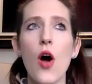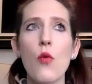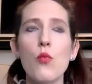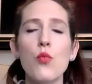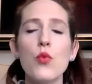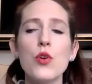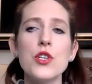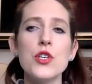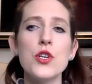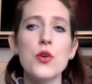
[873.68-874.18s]

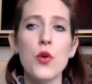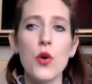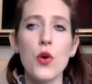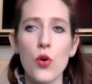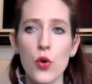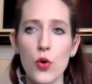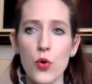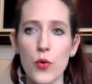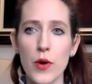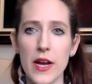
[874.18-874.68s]
would you
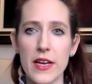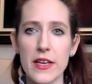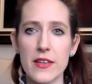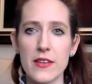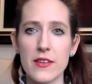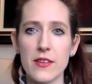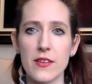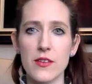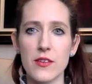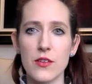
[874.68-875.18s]

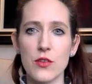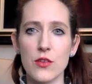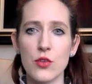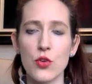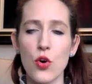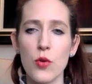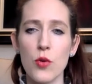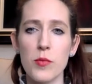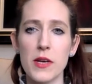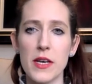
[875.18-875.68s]
always
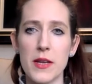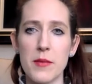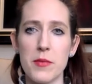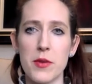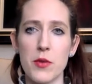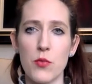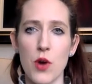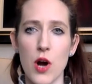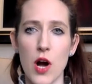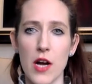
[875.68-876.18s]
normally be
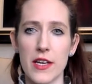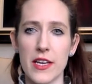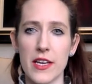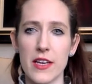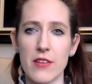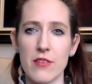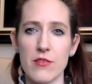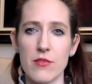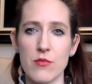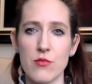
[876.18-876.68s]

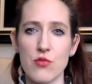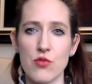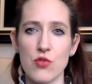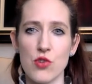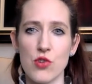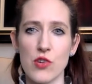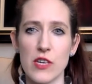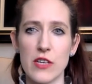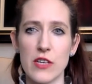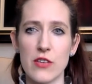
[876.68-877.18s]
working from
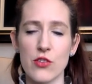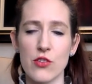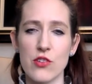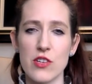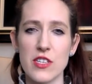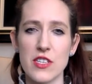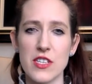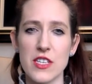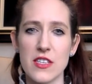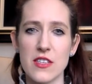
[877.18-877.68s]
drawings, or
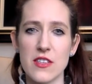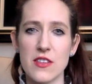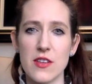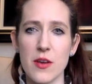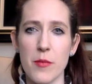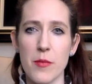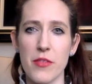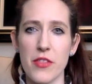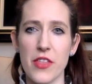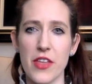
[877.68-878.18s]
is this
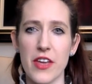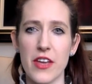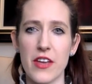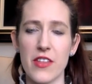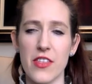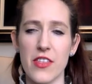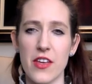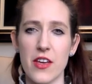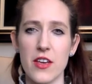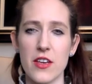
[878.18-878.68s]
something
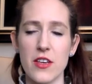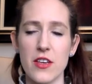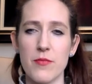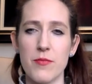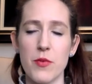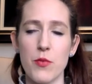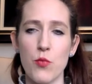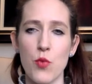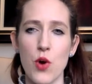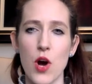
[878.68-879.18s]
that you've
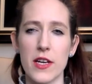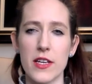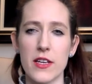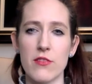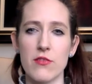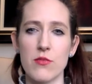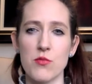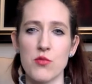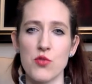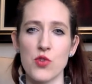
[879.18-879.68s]
been working
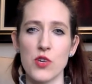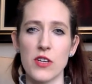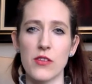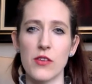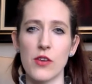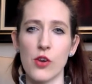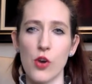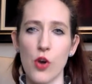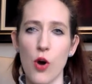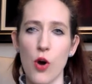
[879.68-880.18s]
from drawings a
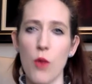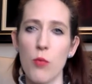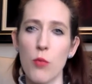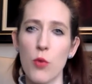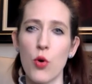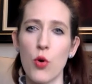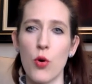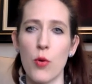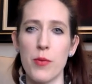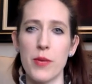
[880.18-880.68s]
lot
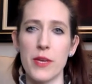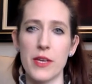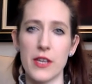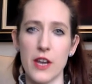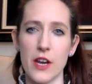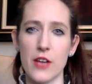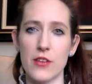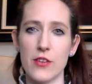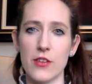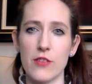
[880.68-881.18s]
more
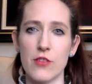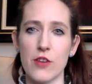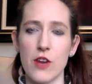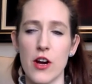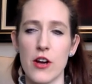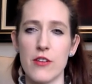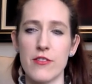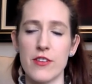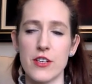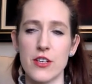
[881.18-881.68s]
because of
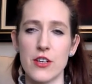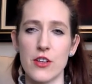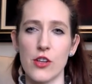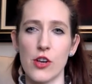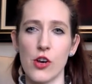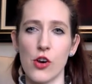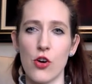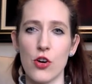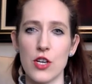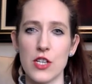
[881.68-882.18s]
COVID and the
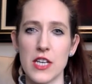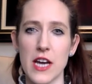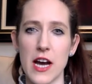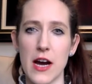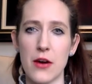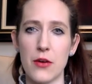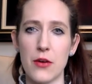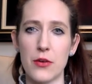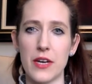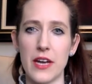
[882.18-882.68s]

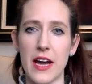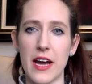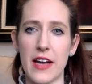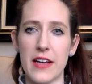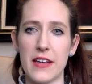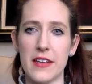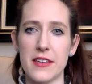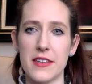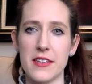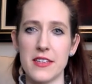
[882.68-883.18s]
lockdown
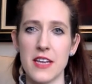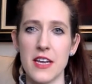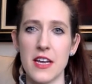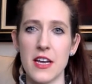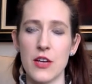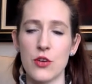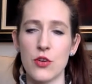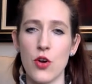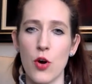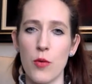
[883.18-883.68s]
and
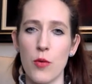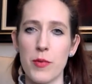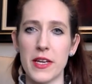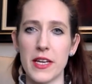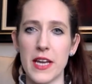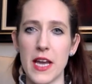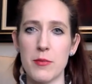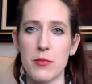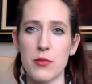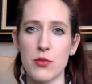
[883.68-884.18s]
not being
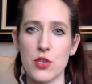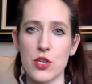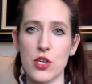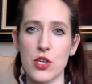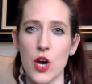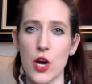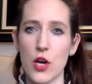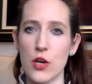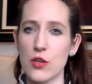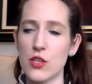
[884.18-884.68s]
able to
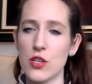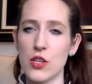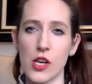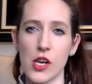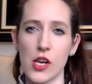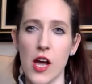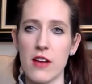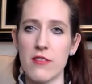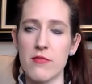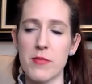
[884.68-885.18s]
go to the
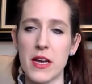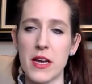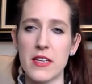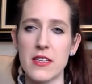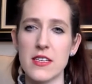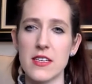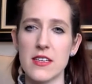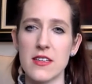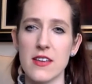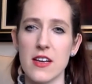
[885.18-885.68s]
live
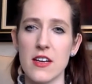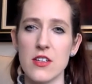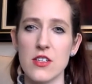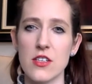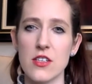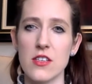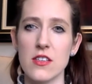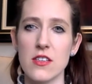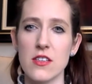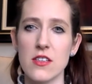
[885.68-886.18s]
painting
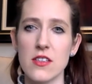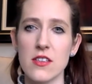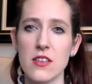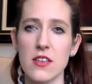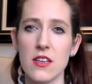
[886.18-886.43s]
sessions?